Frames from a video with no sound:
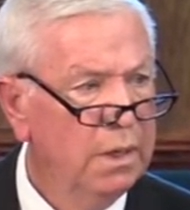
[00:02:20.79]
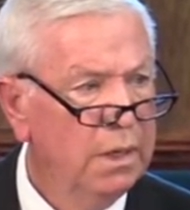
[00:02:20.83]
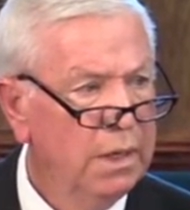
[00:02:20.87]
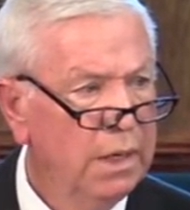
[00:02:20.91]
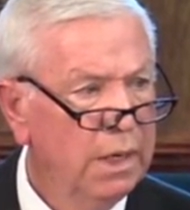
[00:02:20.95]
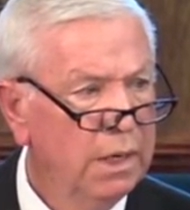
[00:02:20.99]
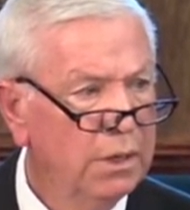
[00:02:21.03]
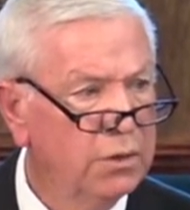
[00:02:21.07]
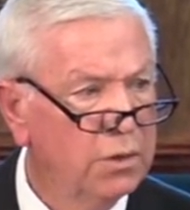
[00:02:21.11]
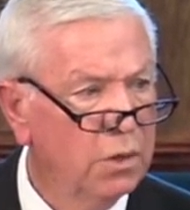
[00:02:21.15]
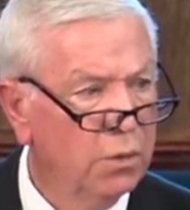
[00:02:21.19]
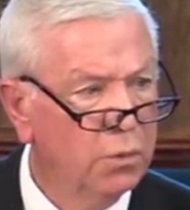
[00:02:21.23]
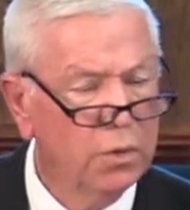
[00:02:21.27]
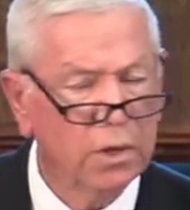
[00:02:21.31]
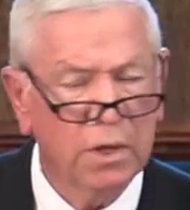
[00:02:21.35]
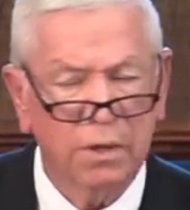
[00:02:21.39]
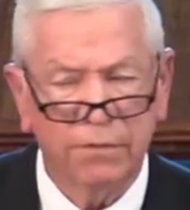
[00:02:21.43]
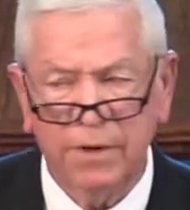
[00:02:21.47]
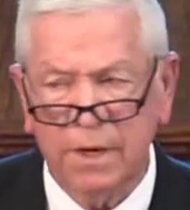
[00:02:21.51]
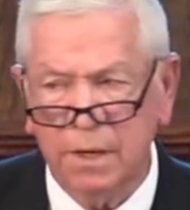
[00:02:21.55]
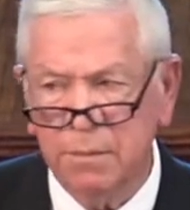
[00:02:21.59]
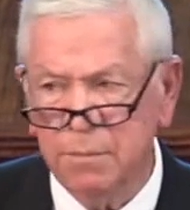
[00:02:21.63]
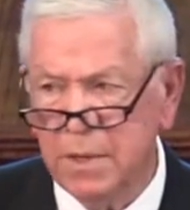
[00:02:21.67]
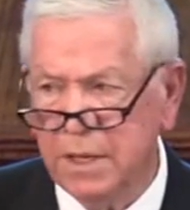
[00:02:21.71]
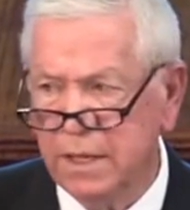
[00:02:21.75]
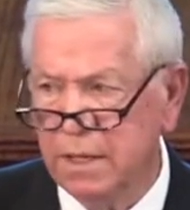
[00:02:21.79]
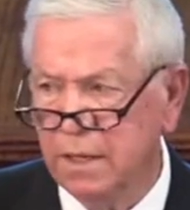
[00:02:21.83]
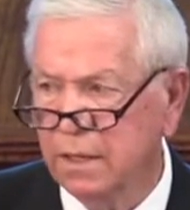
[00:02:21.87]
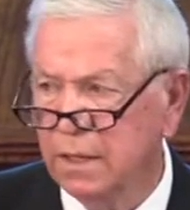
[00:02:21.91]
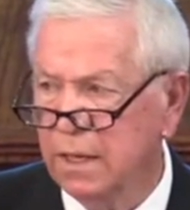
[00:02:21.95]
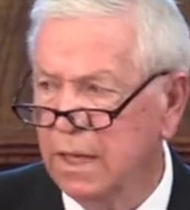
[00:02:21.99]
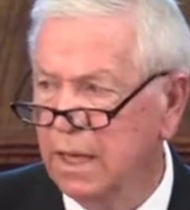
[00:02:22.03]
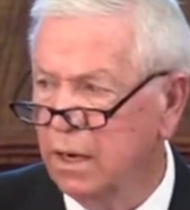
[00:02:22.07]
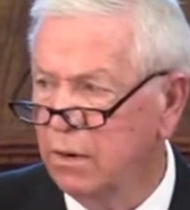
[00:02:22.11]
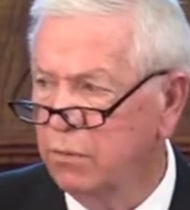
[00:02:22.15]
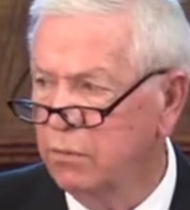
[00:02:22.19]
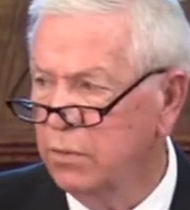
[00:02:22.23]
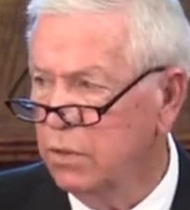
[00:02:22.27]
And so one of our men
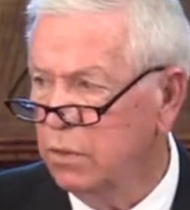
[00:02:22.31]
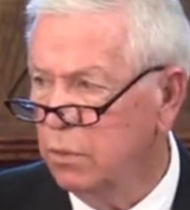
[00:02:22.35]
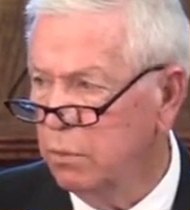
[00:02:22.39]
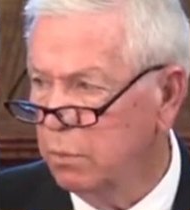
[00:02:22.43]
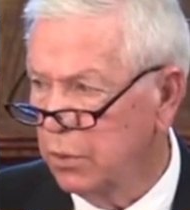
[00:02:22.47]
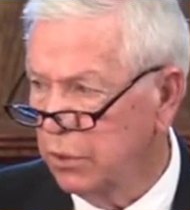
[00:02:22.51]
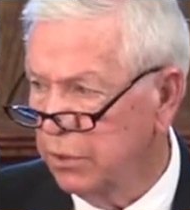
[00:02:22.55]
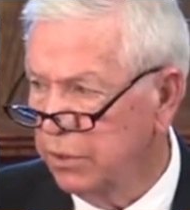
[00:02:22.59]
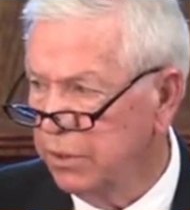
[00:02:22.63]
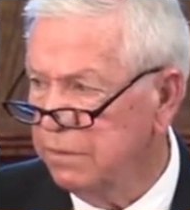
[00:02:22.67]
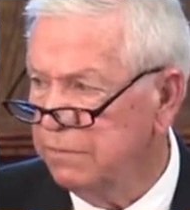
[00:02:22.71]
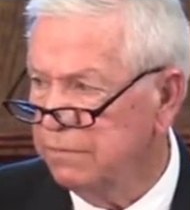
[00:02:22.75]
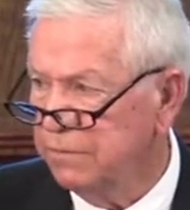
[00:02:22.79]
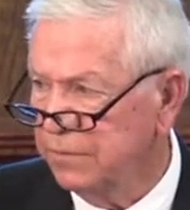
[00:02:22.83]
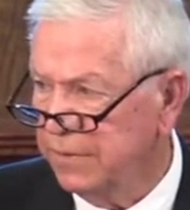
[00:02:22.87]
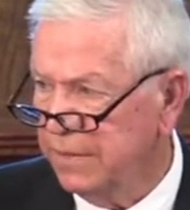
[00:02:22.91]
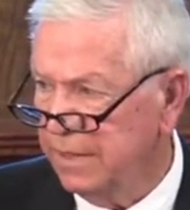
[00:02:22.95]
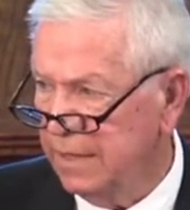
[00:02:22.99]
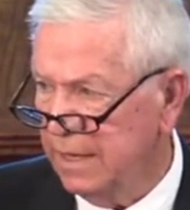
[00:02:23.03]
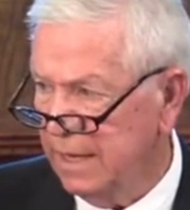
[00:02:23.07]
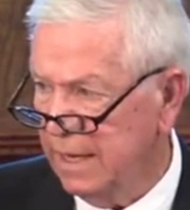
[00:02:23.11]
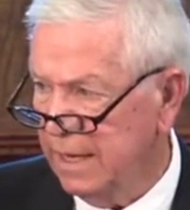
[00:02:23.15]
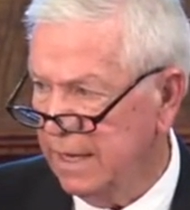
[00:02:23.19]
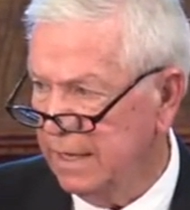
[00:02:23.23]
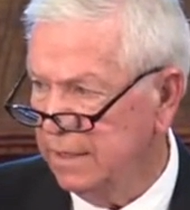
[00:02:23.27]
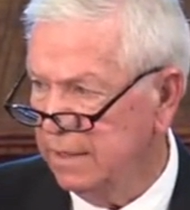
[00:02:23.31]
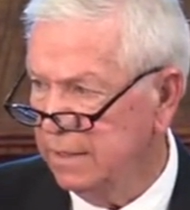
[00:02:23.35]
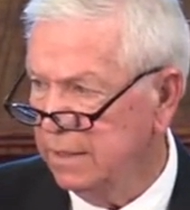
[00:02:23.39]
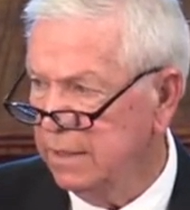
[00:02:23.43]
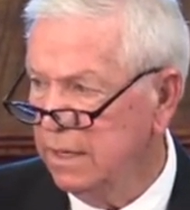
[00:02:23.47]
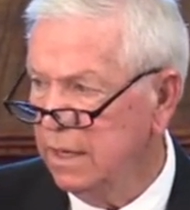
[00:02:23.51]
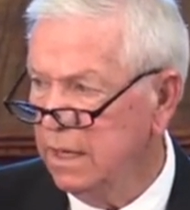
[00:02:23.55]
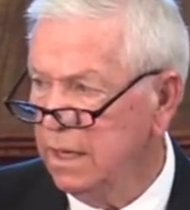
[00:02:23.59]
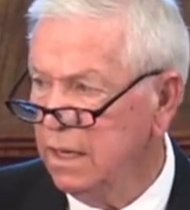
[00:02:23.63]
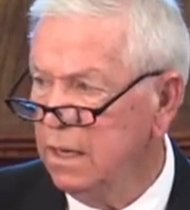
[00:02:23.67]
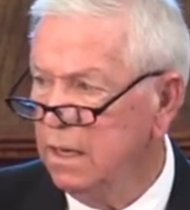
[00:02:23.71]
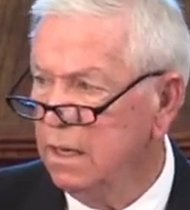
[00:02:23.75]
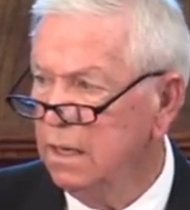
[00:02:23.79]
got a real burden for that, and
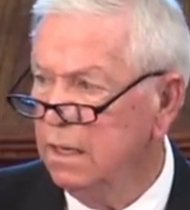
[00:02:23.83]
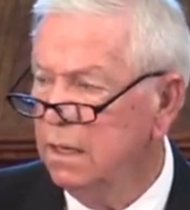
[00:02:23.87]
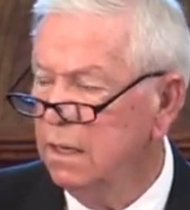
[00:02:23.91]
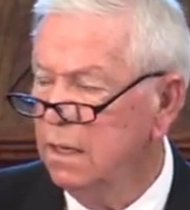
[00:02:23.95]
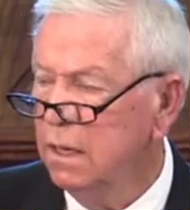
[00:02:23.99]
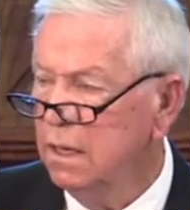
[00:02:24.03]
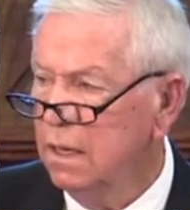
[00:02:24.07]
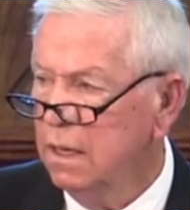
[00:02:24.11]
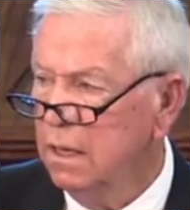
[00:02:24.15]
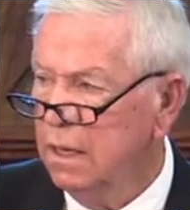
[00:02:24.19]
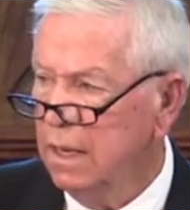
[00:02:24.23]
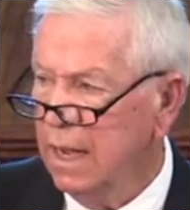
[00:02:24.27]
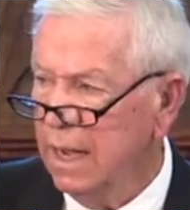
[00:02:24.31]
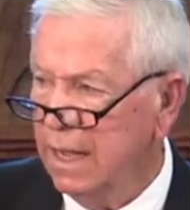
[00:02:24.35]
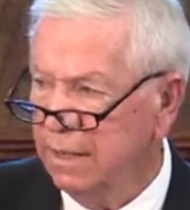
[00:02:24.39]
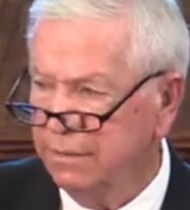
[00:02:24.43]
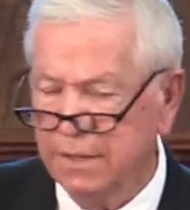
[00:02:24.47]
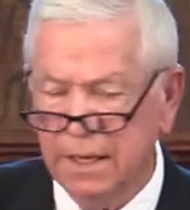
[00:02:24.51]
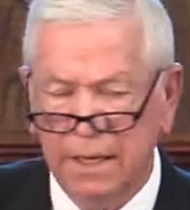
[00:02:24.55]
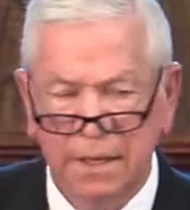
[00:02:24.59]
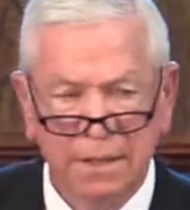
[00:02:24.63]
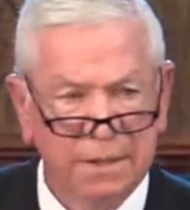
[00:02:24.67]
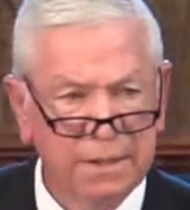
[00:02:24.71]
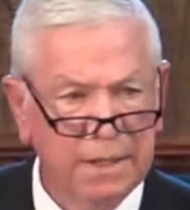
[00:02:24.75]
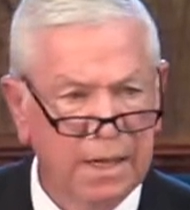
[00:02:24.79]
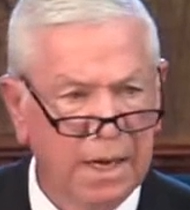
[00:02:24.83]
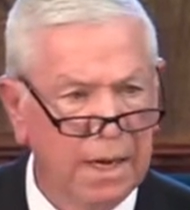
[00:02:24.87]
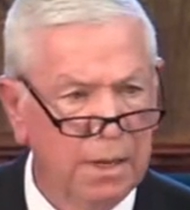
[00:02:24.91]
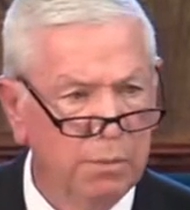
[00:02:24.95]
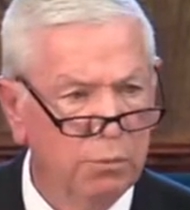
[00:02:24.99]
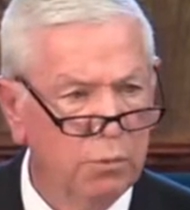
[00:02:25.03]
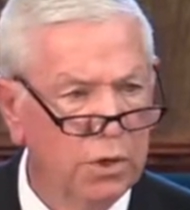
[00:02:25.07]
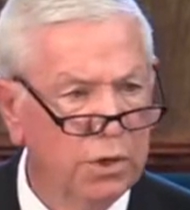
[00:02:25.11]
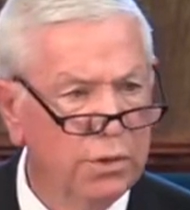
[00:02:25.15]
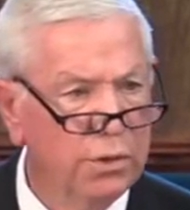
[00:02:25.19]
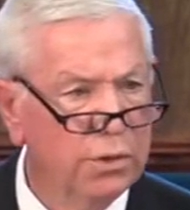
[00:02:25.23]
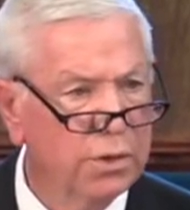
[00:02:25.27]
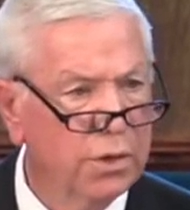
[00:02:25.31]
he, at that time,
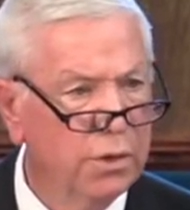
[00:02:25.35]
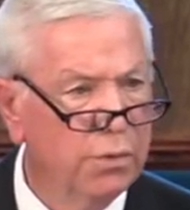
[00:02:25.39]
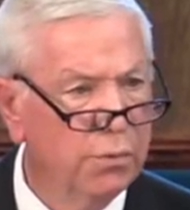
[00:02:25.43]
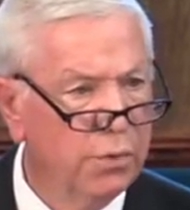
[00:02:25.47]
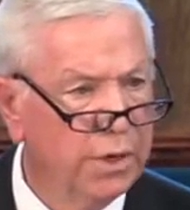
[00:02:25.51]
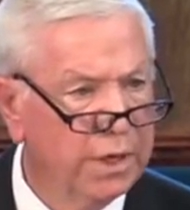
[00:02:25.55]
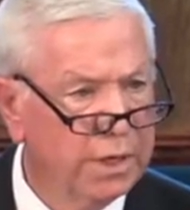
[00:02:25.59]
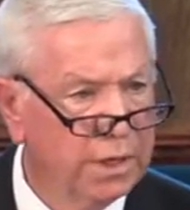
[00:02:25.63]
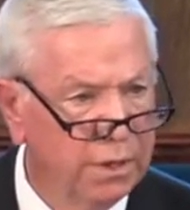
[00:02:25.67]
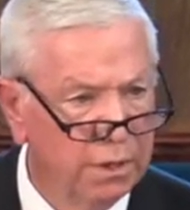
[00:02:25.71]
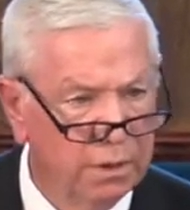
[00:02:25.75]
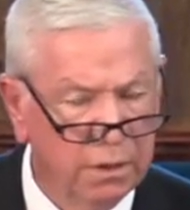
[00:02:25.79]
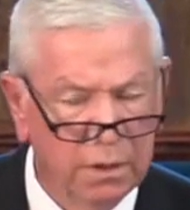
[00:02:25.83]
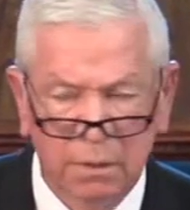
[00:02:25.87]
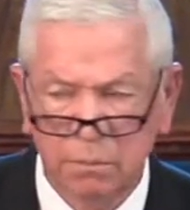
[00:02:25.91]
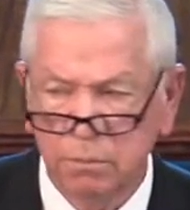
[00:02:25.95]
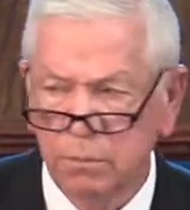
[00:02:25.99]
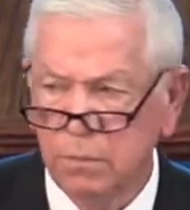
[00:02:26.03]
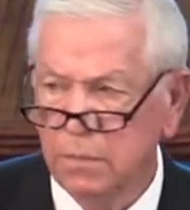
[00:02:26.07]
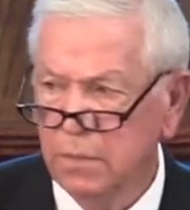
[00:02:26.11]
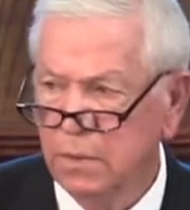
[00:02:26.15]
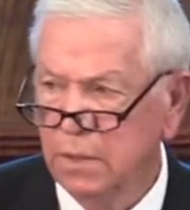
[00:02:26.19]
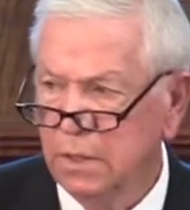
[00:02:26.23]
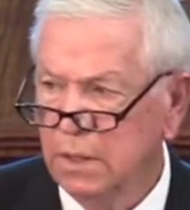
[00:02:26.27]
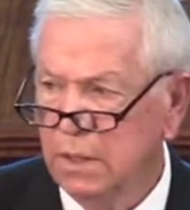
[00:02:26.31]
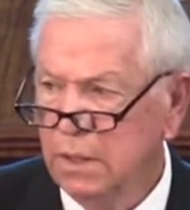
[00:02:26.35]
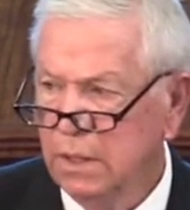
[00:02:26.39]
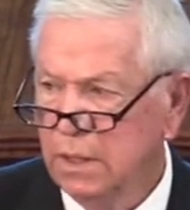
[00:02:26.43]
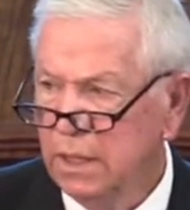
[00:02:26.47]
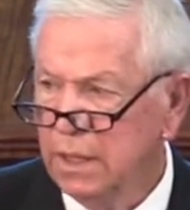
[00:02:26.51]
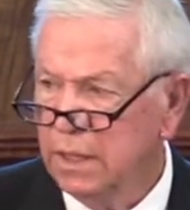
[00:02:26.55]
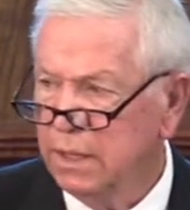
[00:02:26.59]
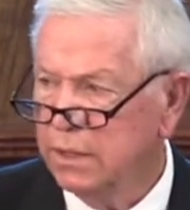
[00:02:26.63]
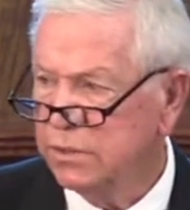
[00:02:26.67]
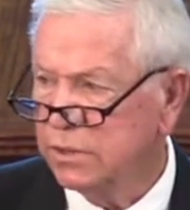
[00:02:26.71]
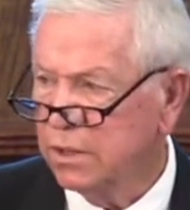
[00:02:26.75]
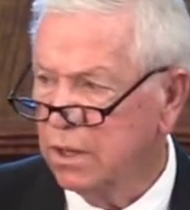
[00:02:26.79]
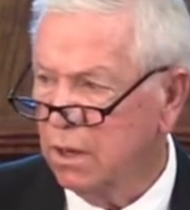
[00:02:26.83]
wrote a curriculum and
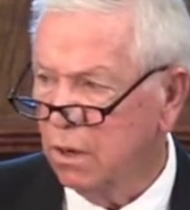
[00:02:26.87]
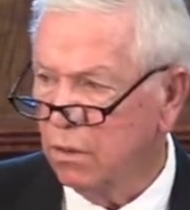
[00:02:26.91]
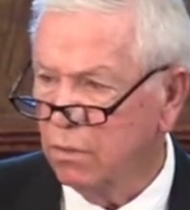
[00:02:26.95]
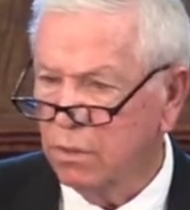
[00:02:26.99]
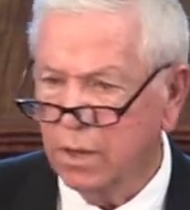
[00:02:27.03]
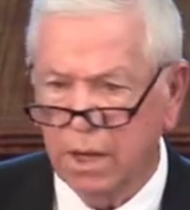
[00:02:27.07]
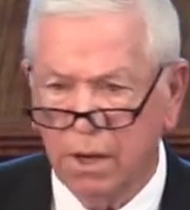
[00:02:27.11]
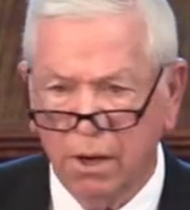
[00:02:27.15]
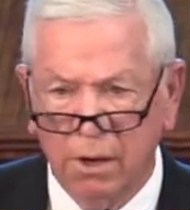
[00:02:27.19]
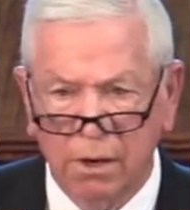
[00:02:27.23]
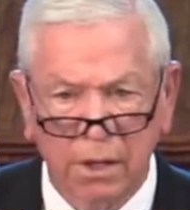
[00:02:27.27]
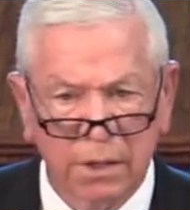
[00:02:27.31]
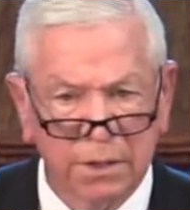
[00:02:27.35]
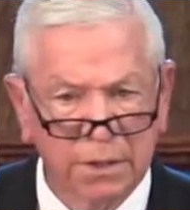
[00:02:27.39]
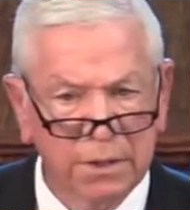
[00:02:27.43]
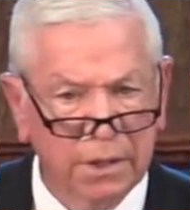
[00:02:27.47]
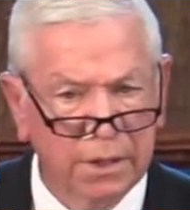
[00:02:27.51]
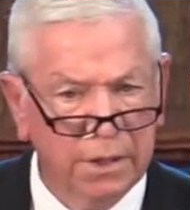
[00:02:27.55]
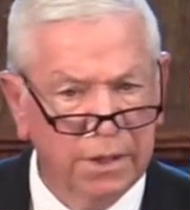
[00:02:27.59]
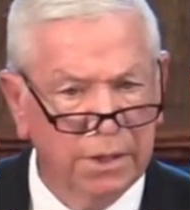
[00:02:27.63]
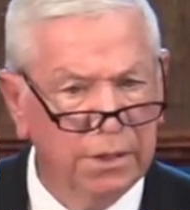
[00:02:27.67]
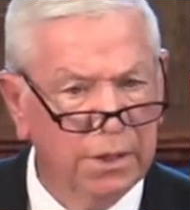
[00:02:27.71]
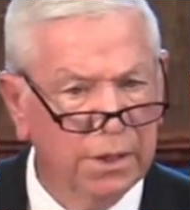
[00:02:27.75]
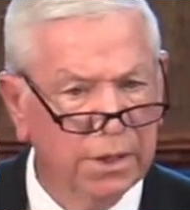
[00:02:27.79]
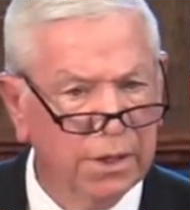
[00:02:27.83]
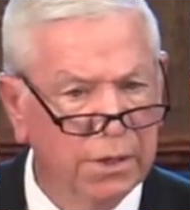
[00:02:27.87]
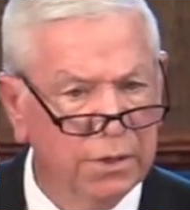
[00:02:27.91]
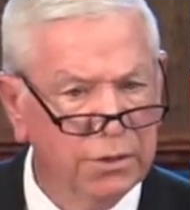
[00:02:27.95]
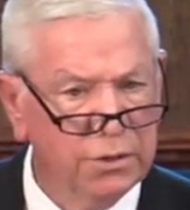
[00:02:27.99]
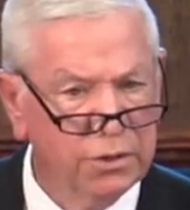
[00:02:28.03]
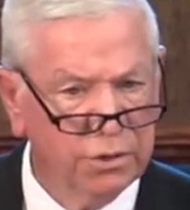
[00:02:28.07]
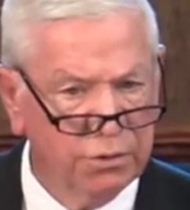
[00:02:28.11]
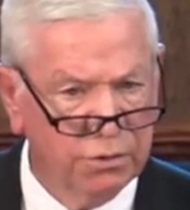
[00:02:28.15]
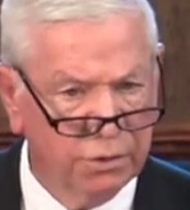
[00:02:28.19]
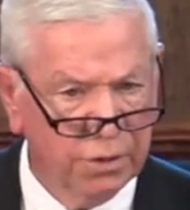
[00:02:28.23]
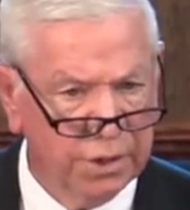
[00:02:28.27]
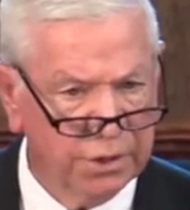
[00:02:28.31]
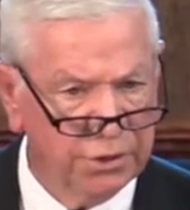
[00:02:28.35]
it's called Character Under
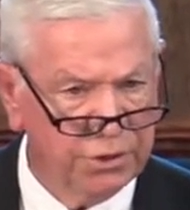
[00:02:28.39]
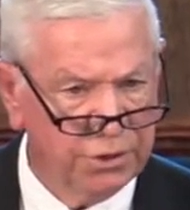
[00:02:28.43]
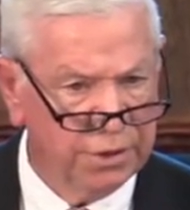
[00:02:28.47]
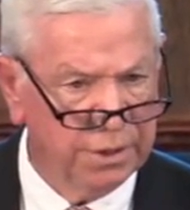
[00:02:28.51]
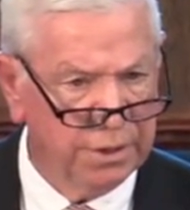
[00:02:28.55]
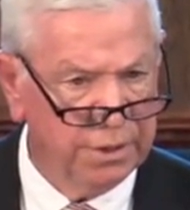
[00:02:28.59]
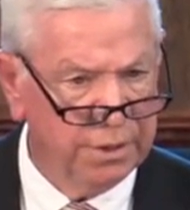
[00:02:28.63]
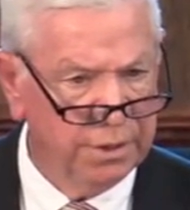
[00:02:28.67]
Construction.